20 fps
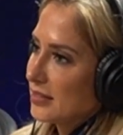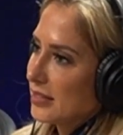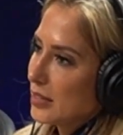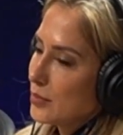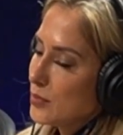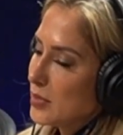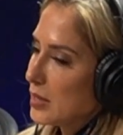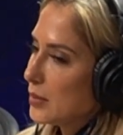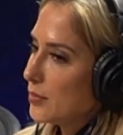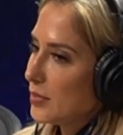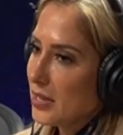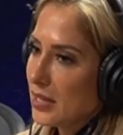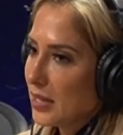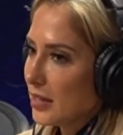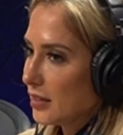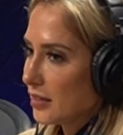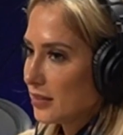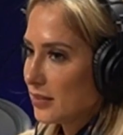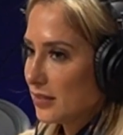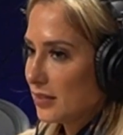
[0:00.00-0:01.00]
And me
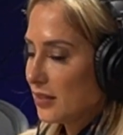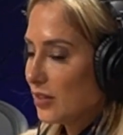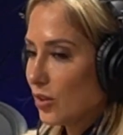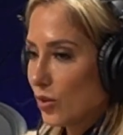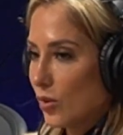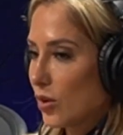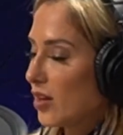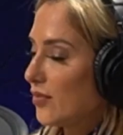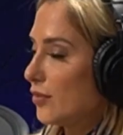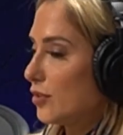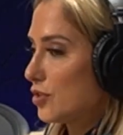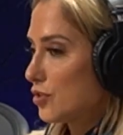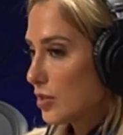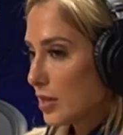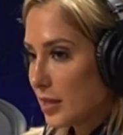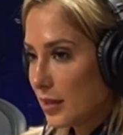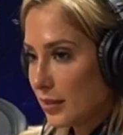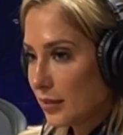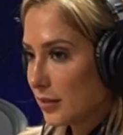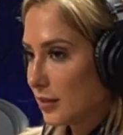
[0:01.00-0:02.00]
being, Harvard
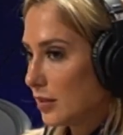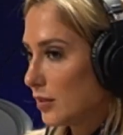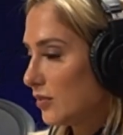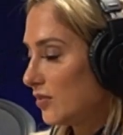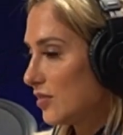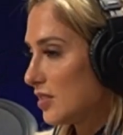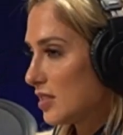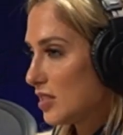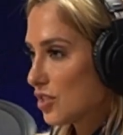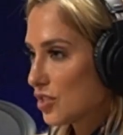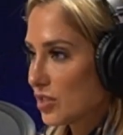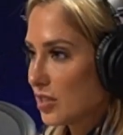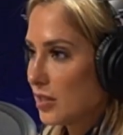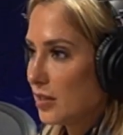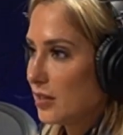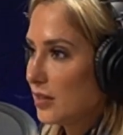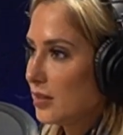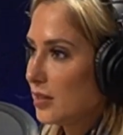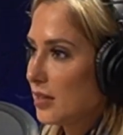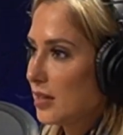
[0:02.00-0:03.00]
trained and a
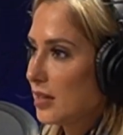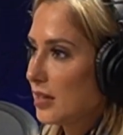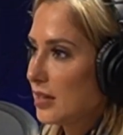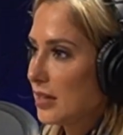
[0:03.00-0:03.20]
physician,